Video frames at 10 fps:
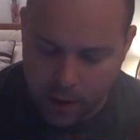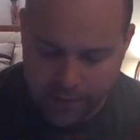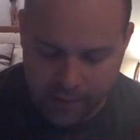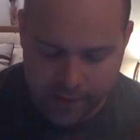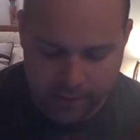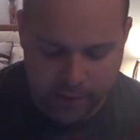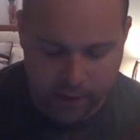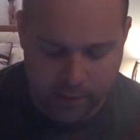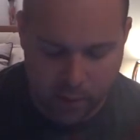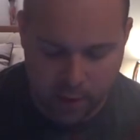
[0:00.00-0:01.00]
I thought the evening
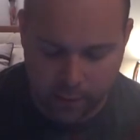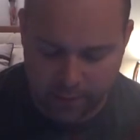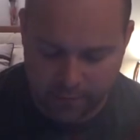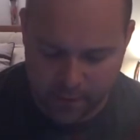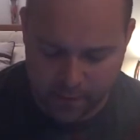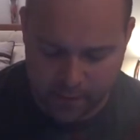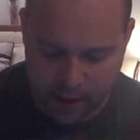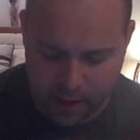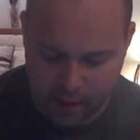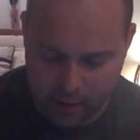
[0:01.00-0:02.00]
and the morning were the first
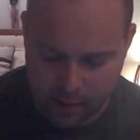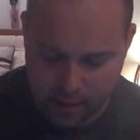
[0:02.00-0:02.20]
day.